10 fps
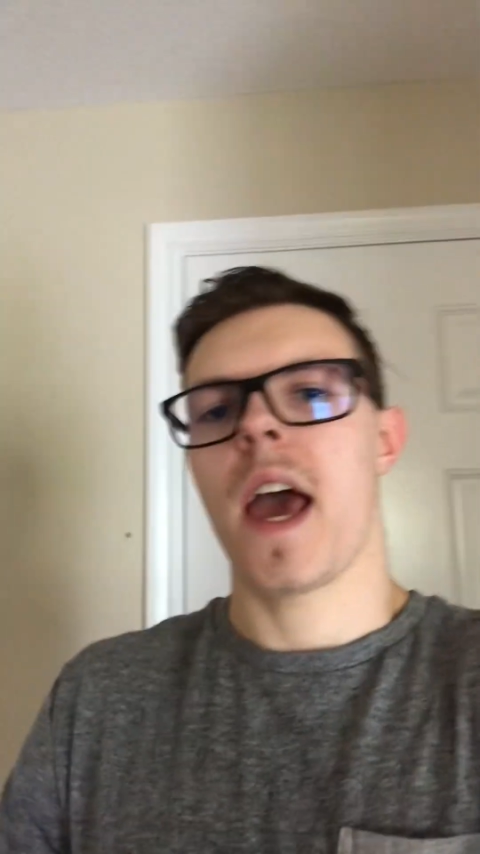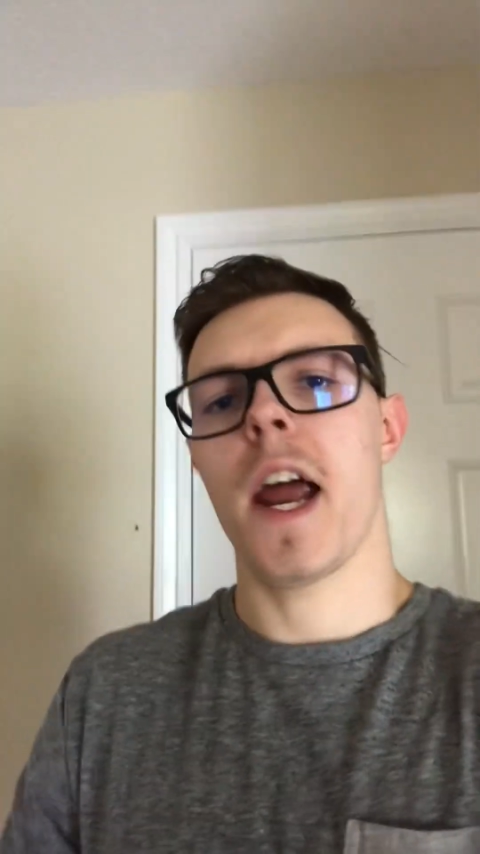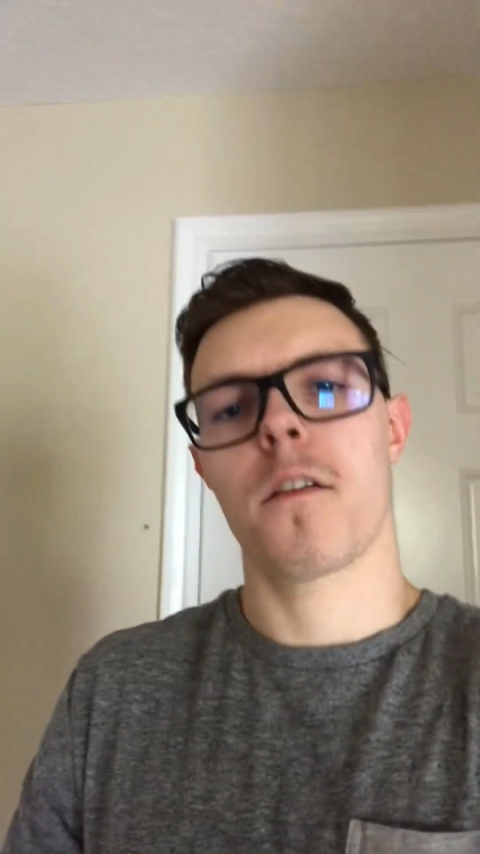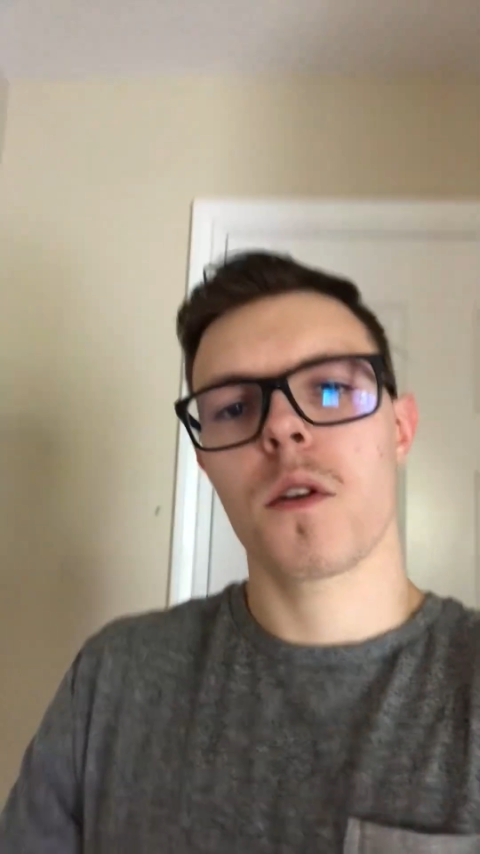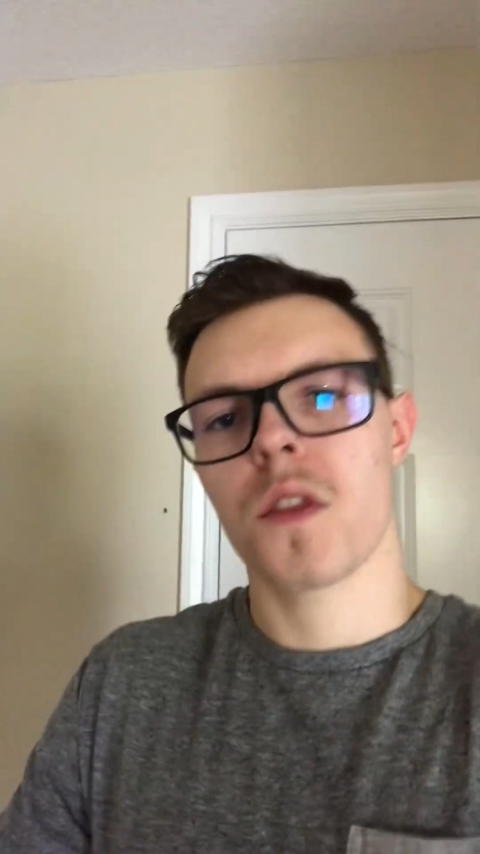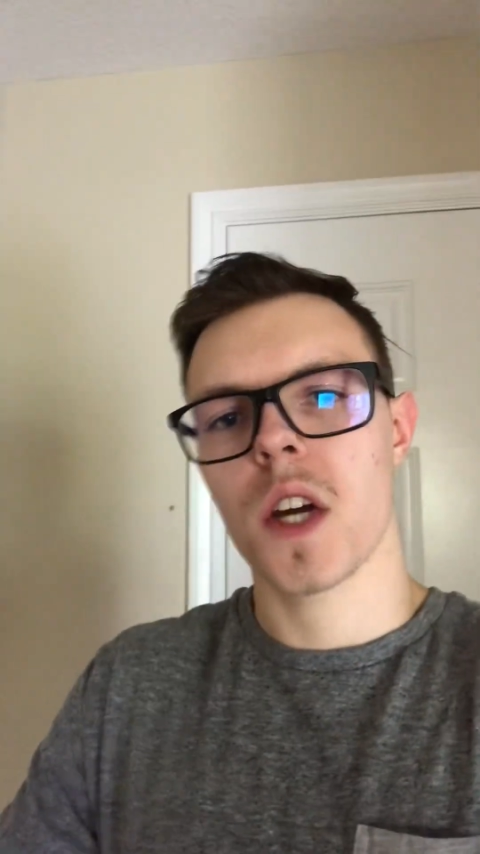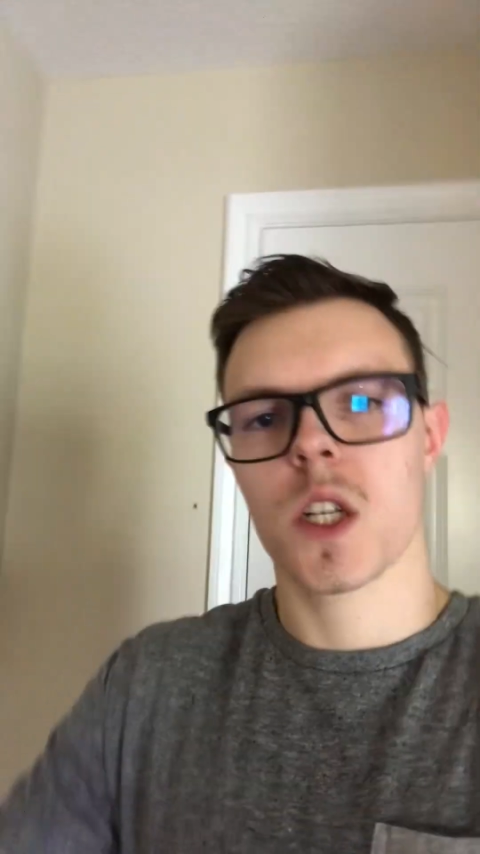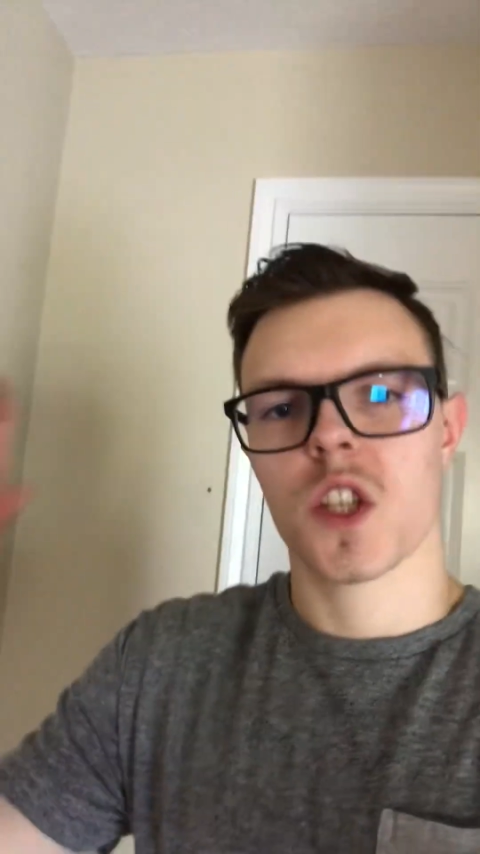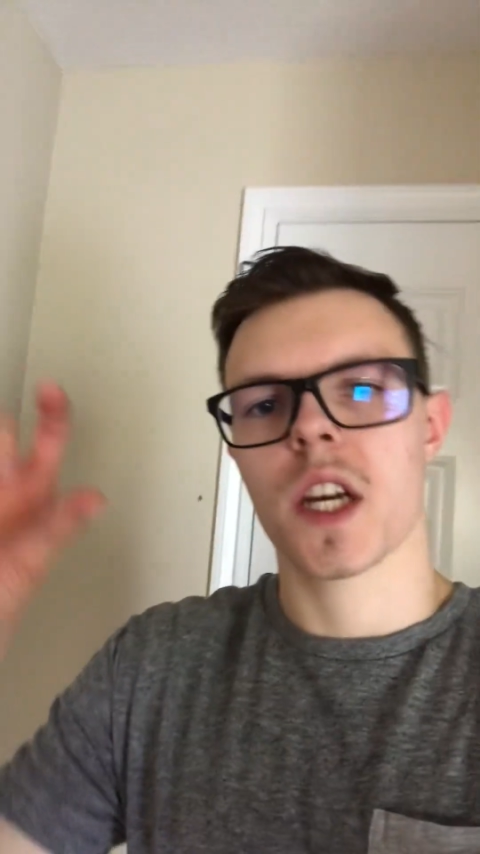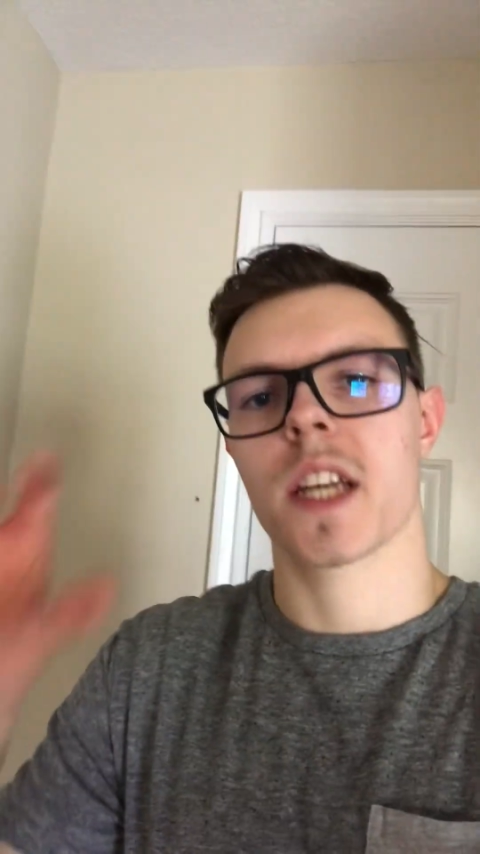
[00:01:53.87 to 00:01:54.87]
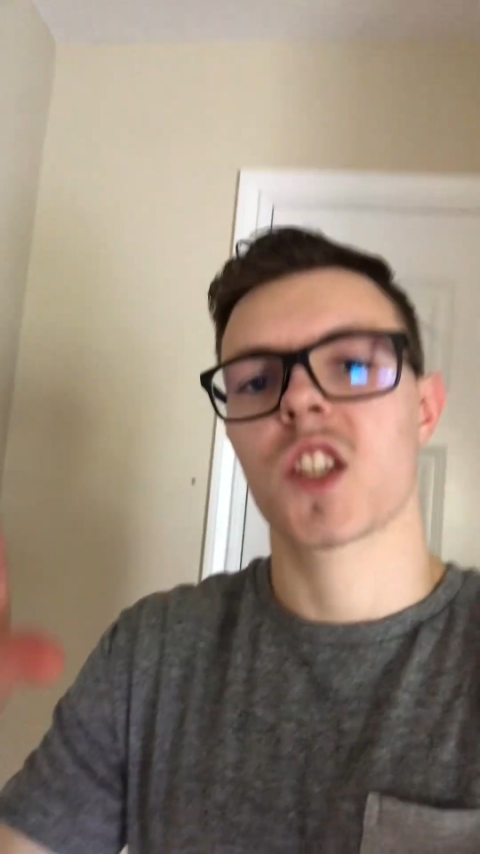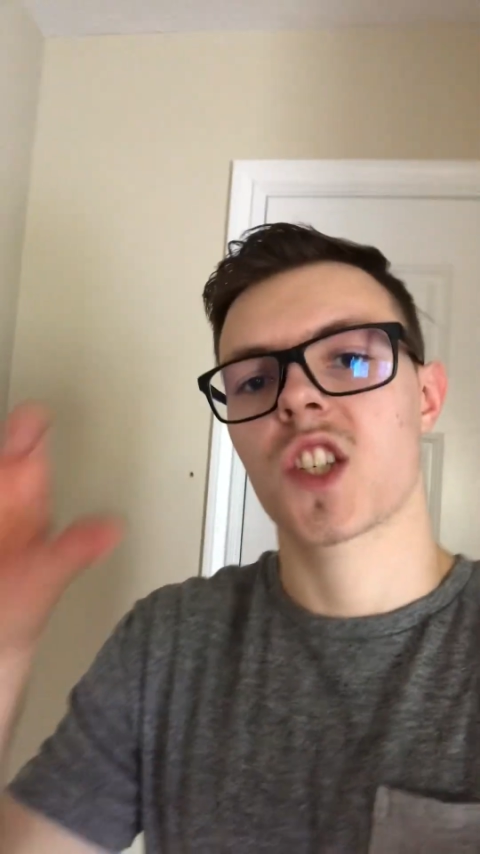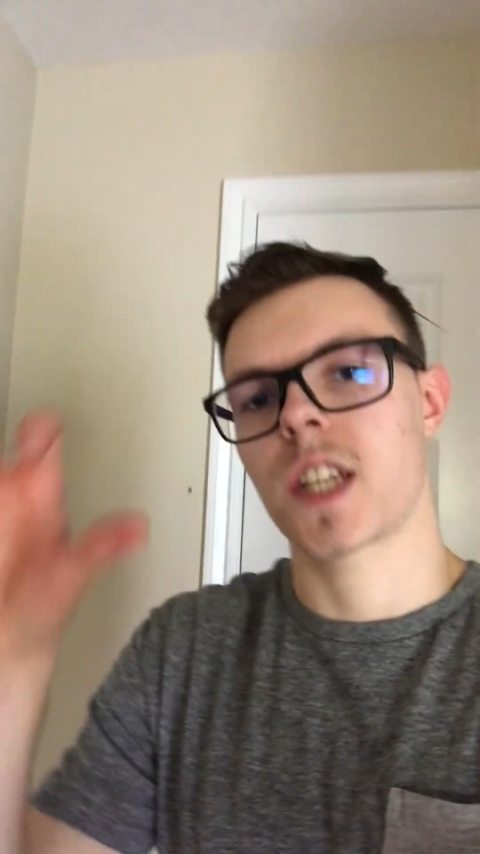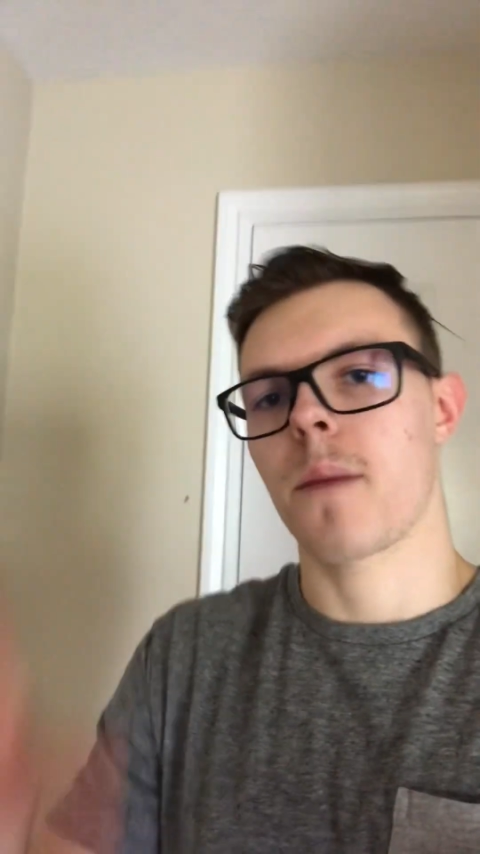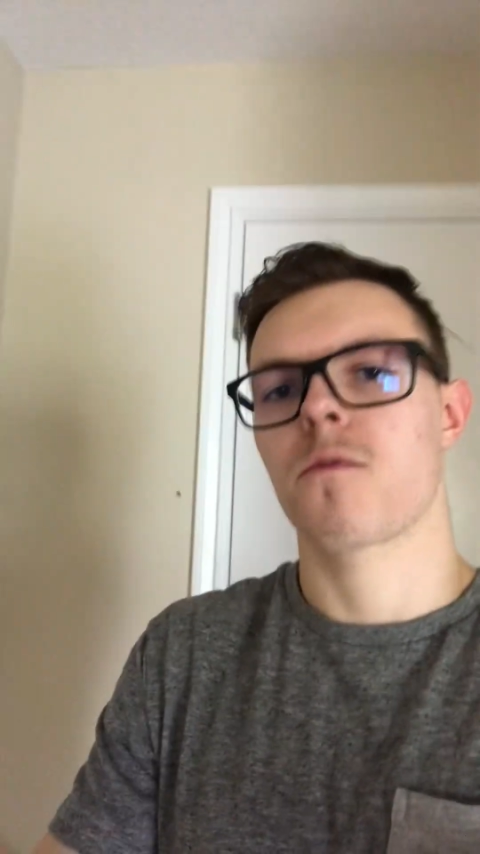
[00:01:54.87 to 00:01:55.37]
Everything is going to
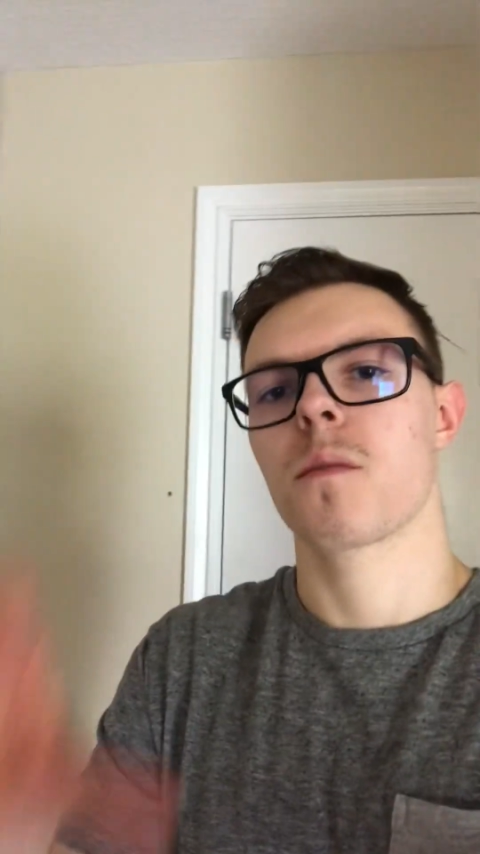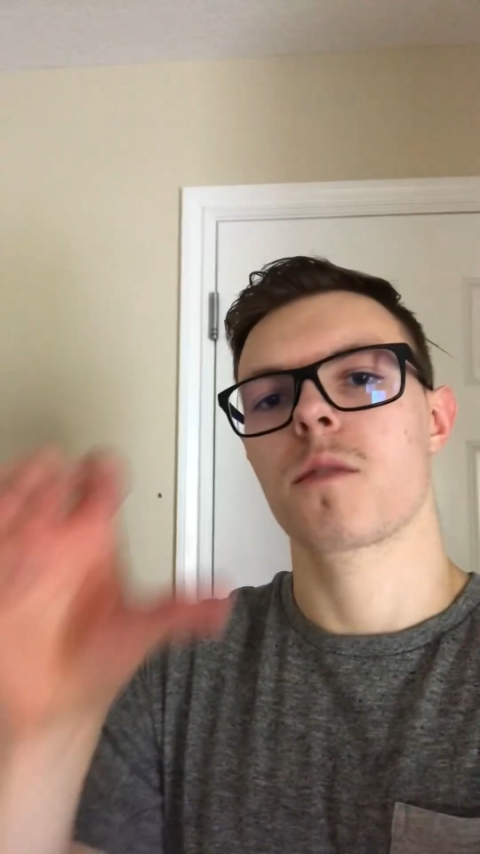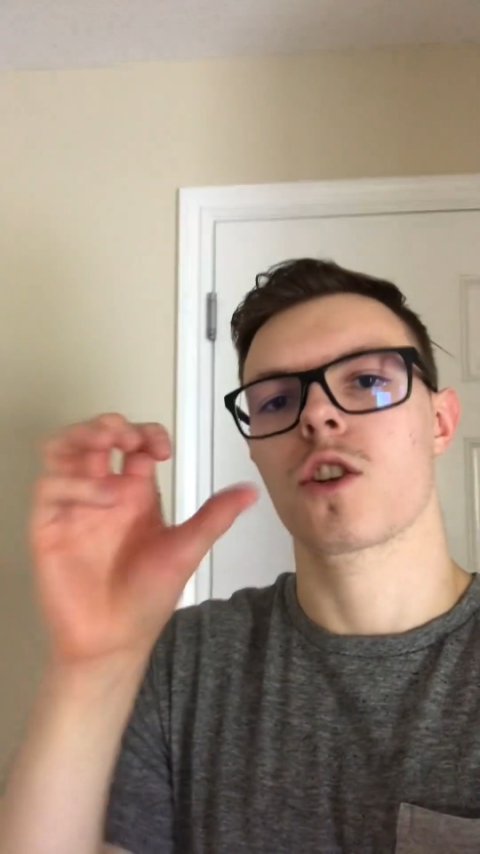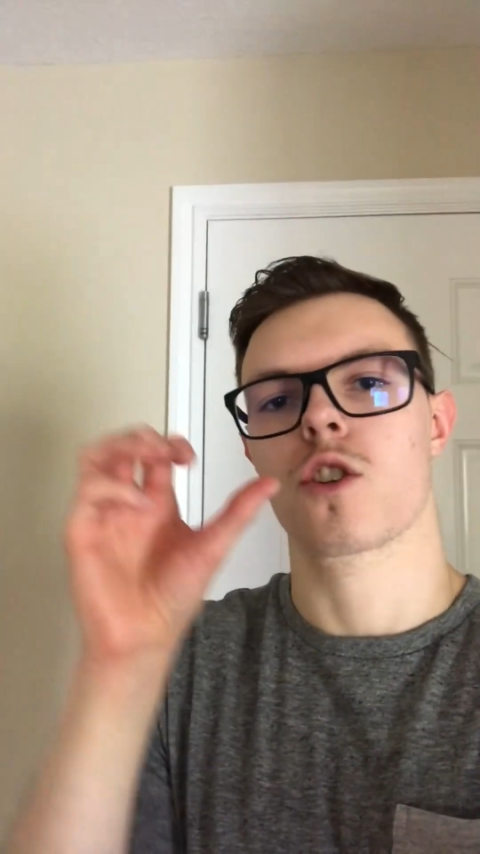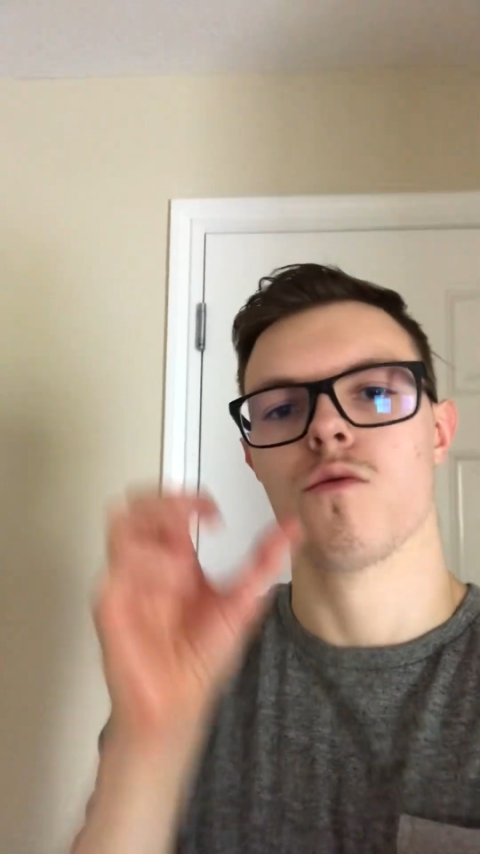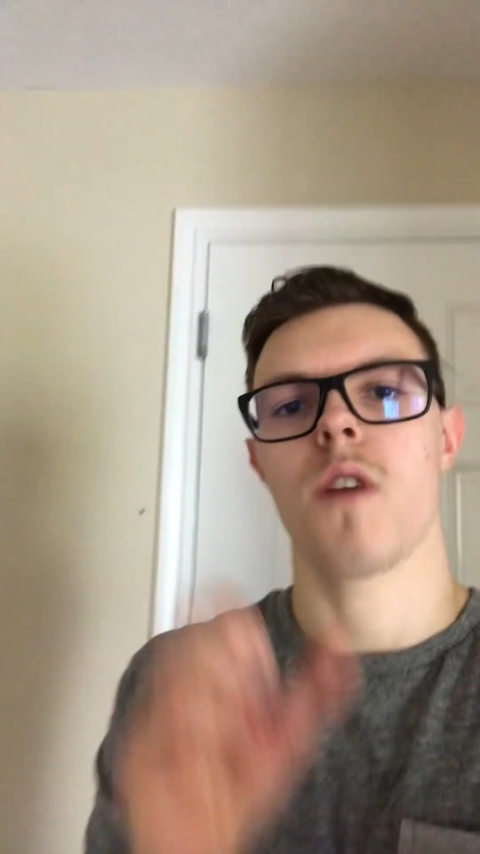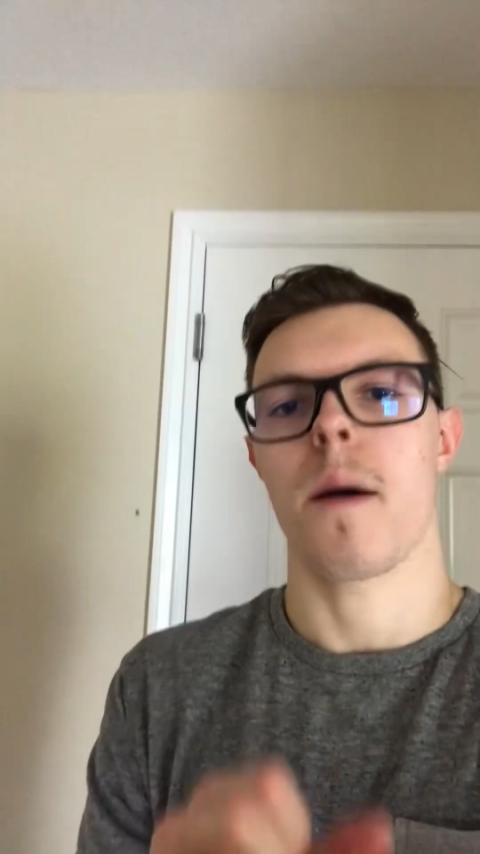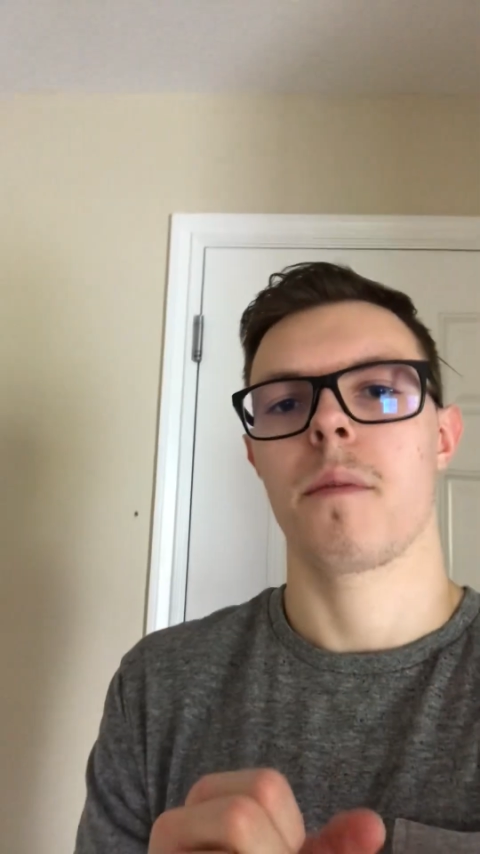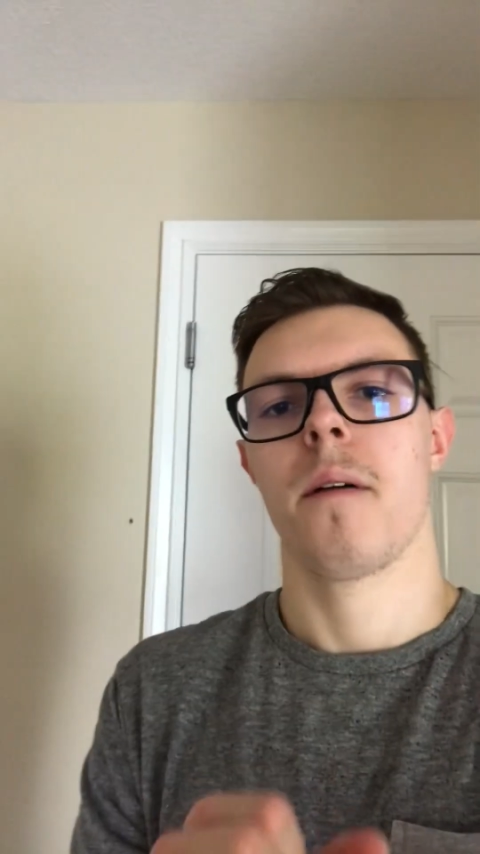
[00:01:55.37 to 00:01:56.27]
stem from your grip,